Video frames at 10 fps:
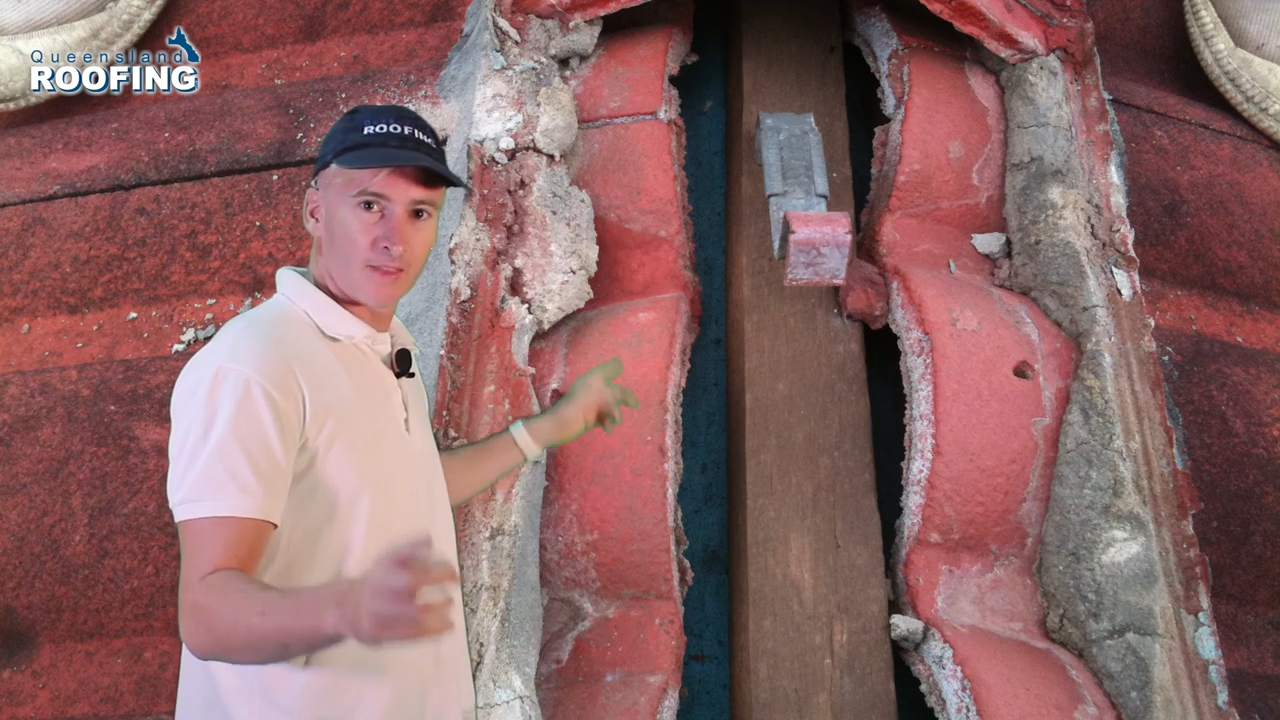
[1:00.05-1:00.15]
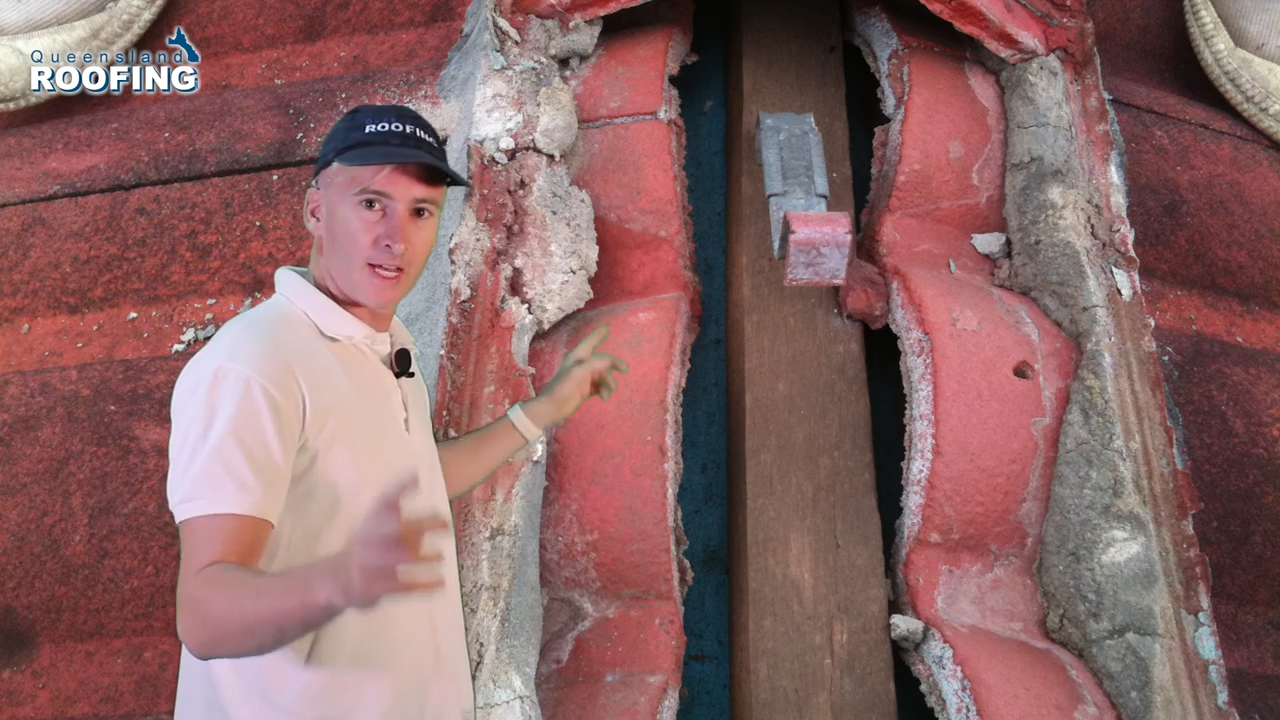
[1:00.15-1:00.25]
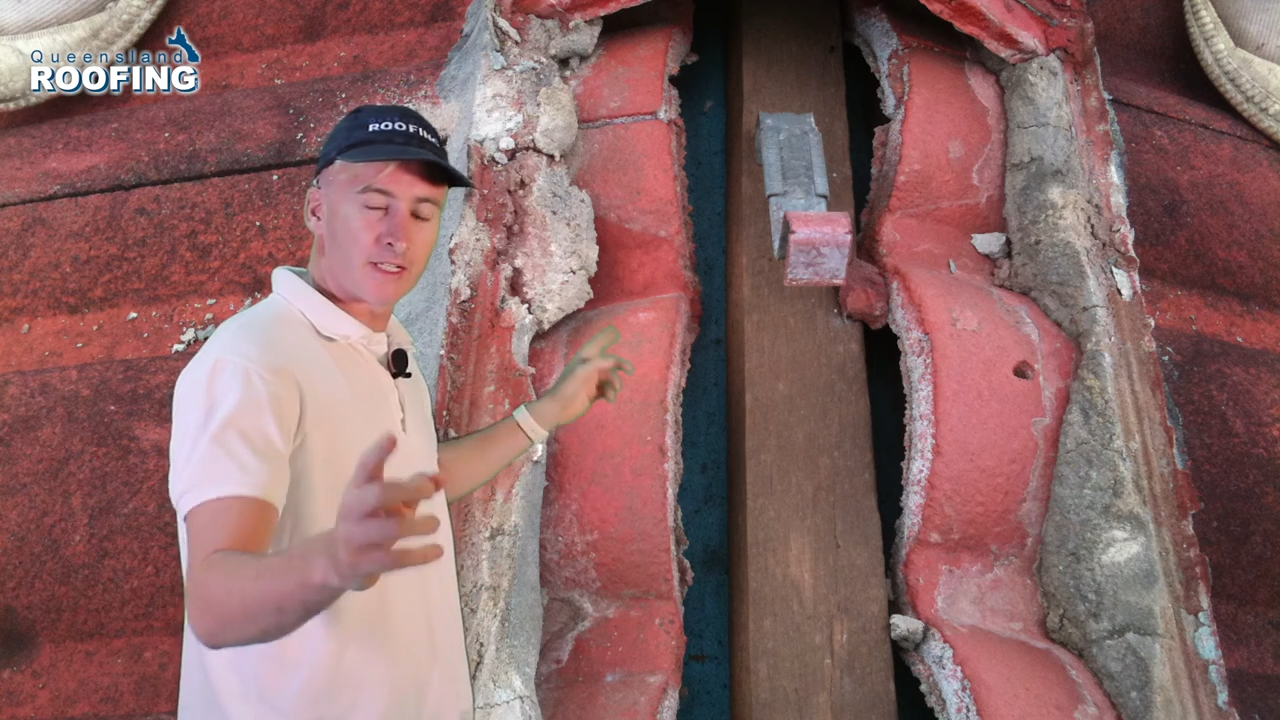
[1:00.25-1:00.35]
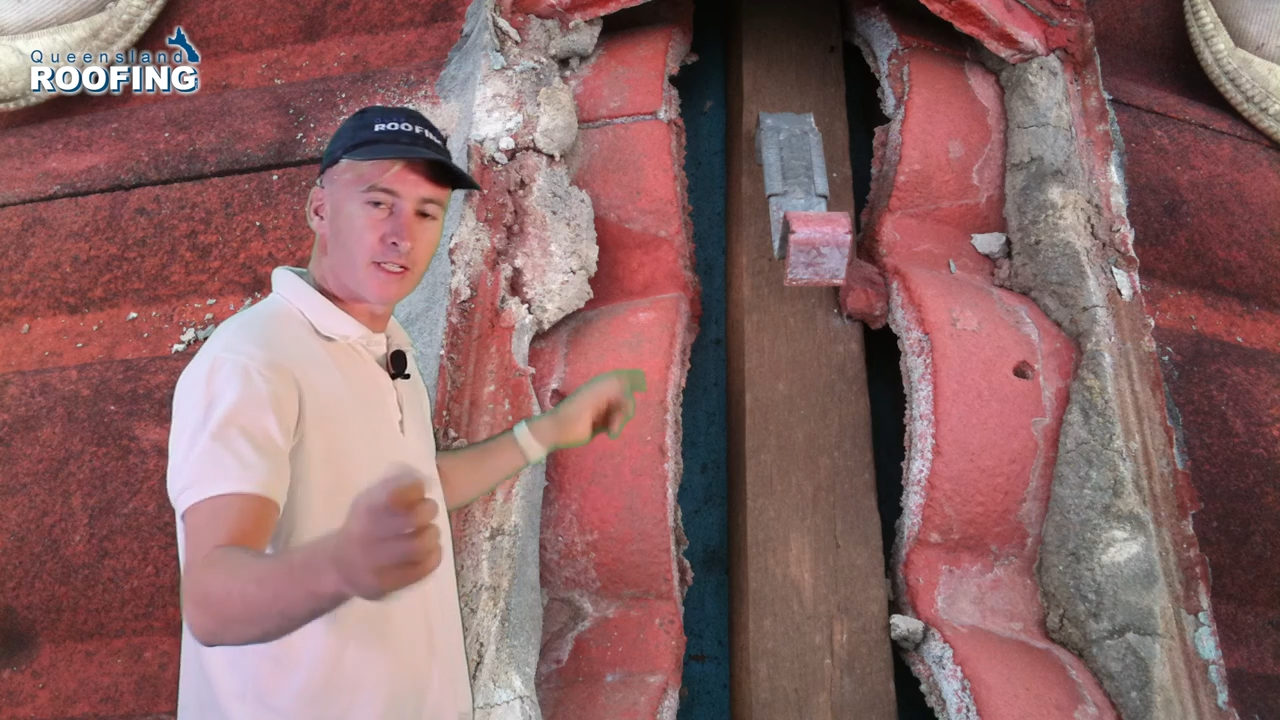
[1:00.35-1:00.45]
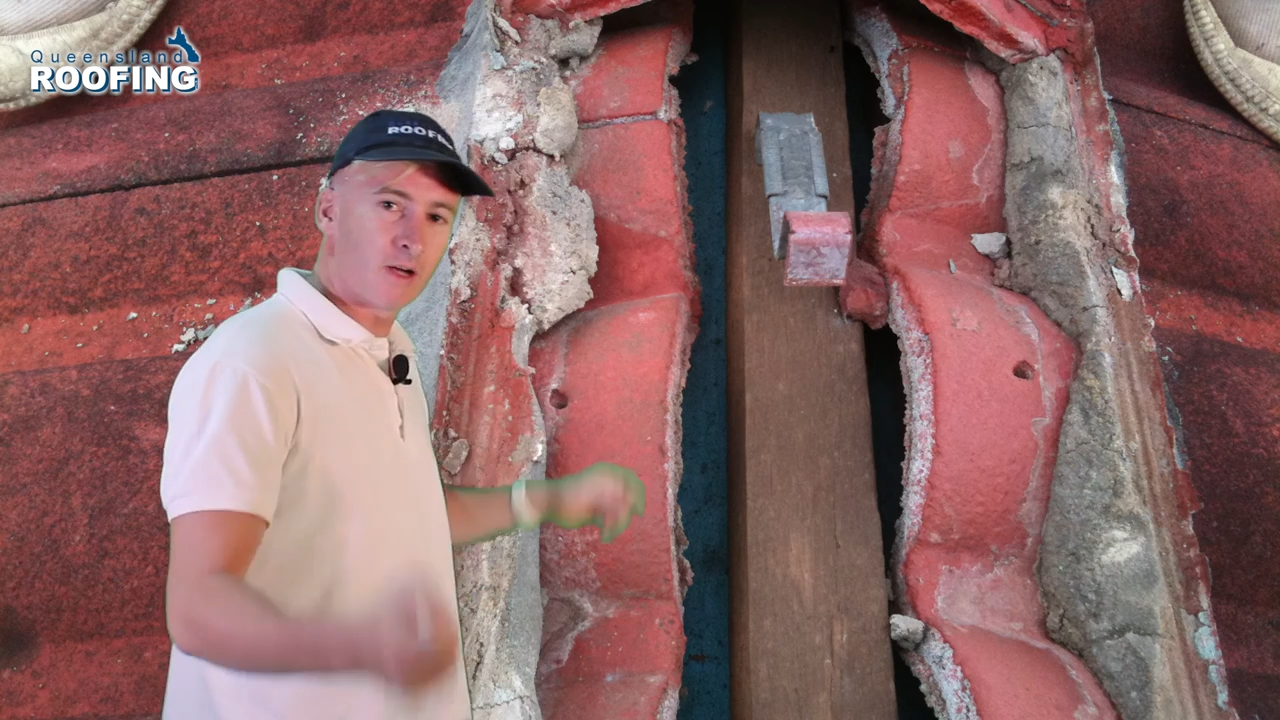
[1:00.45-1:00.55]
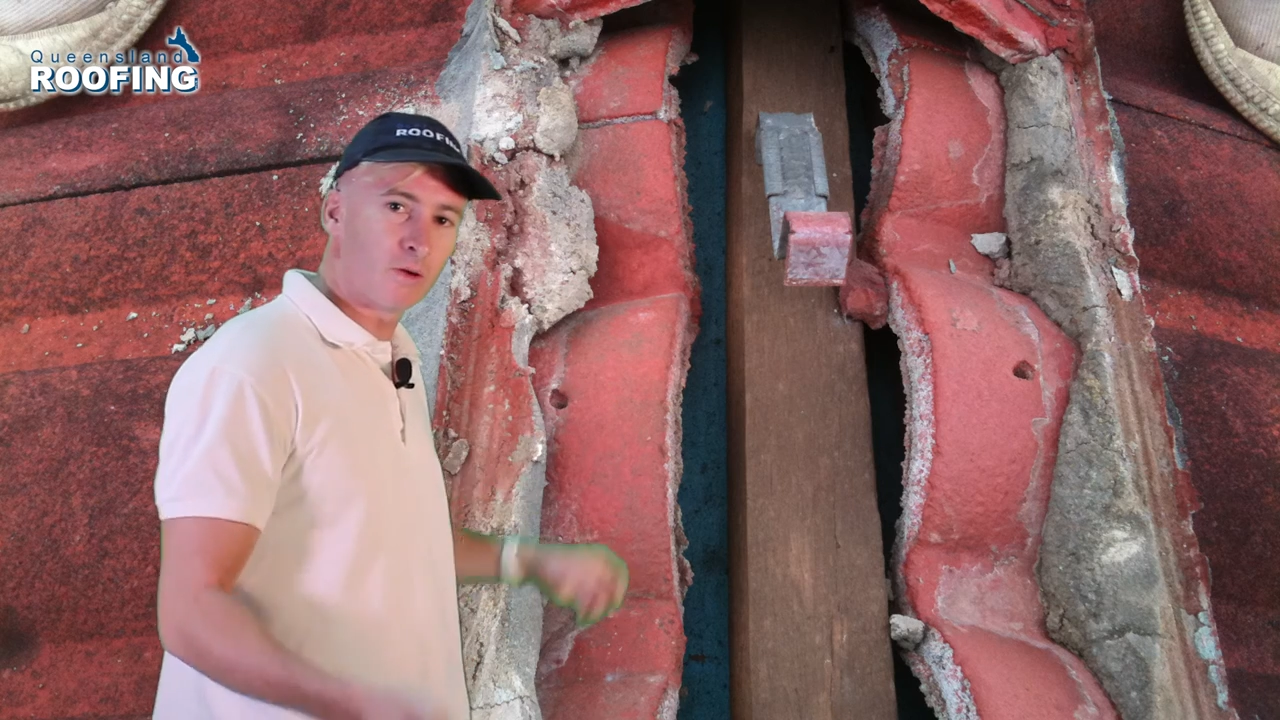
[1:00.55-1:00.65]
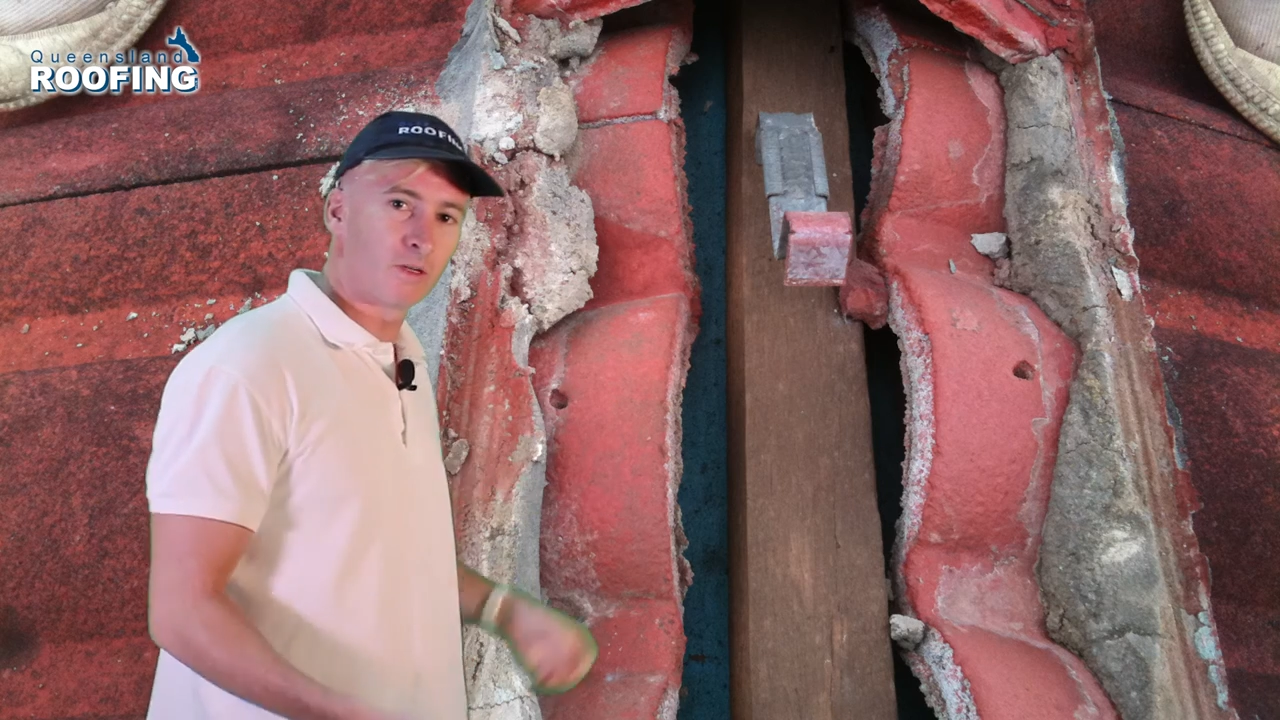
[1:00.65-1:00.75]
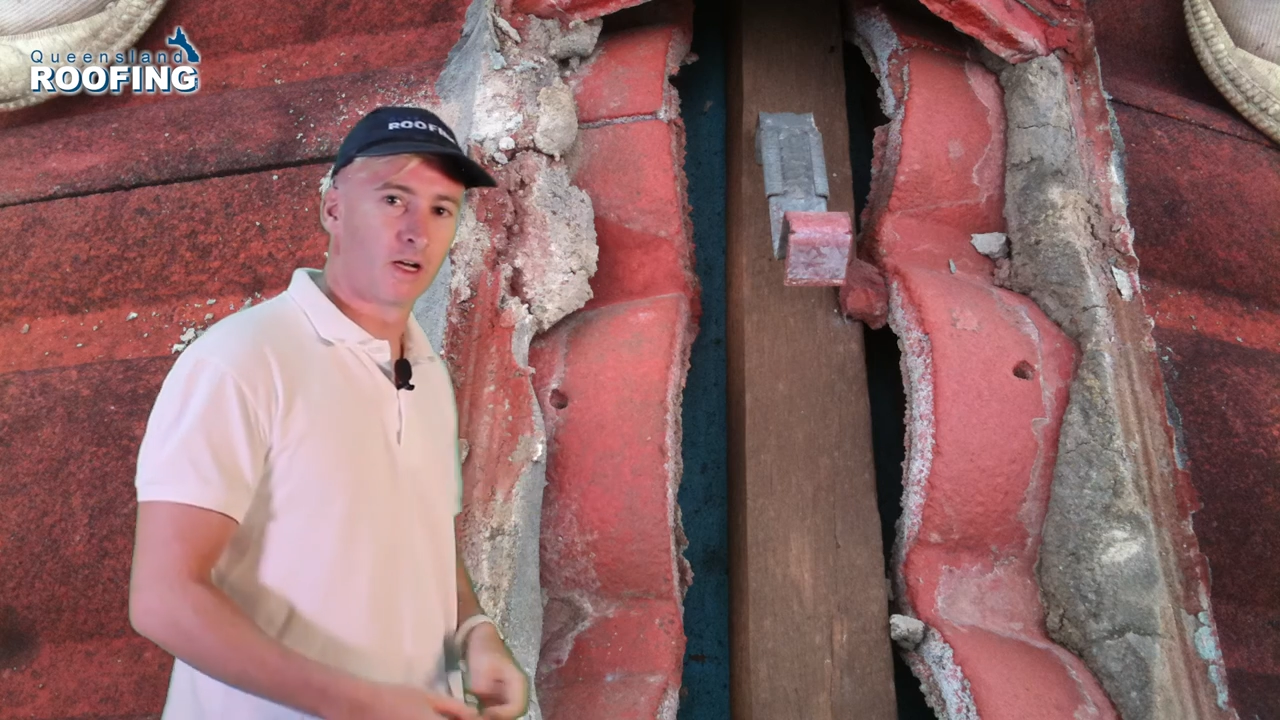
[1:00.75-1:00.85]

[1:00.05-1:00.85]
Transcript: That salt